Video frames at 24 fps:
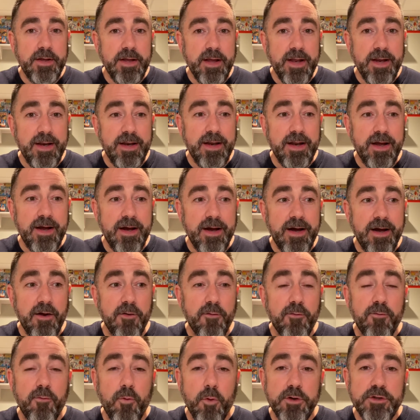and
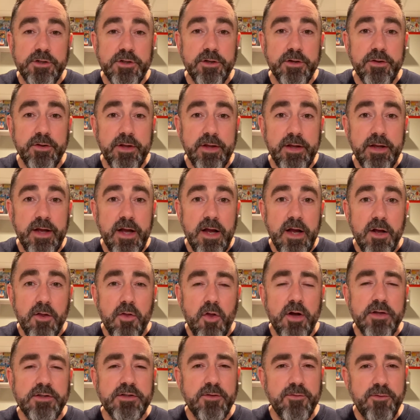unfortunately
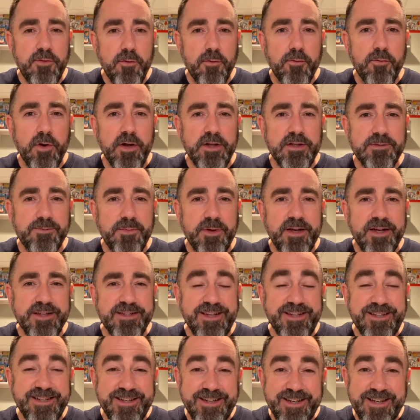lost a few friends because I
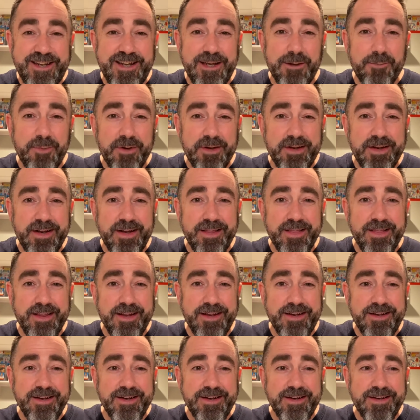didn't keep it and they
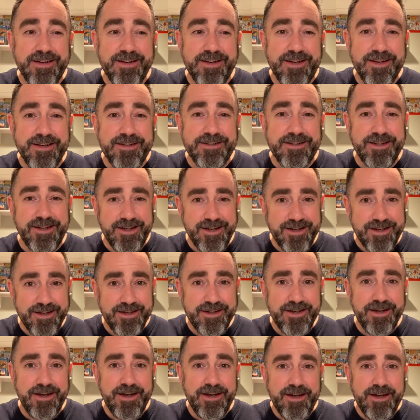didn't get to eat it.